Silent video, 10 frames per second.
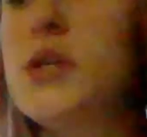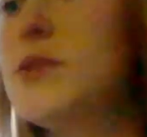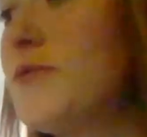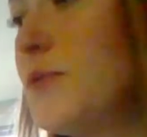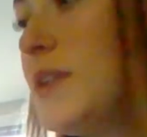
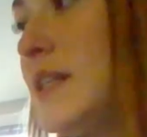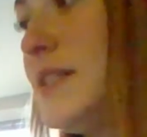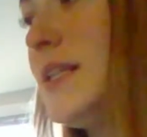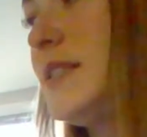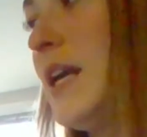so for
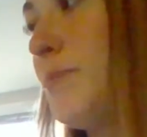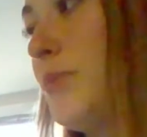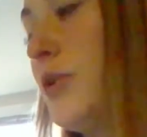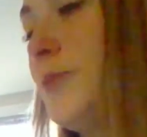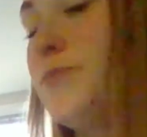this
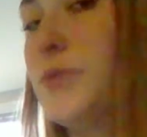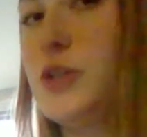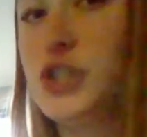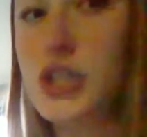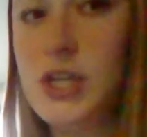example,
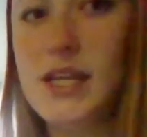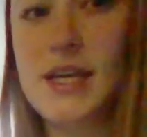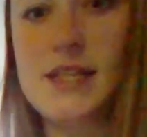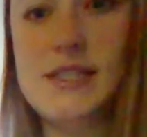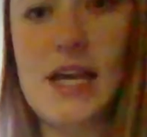should
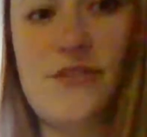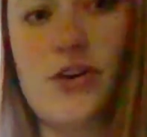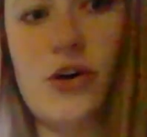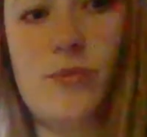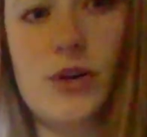kids have
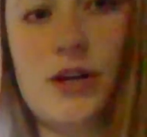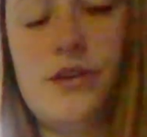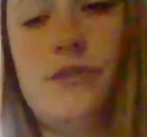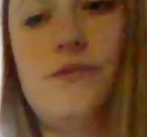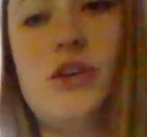
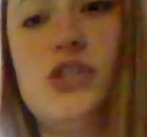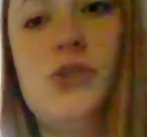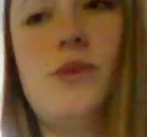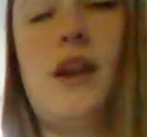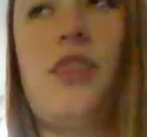homework? First
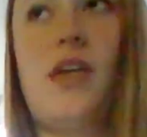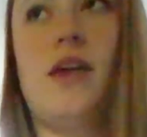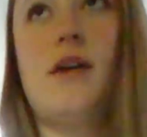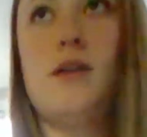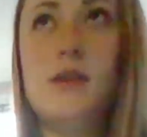you want to
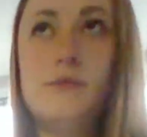think,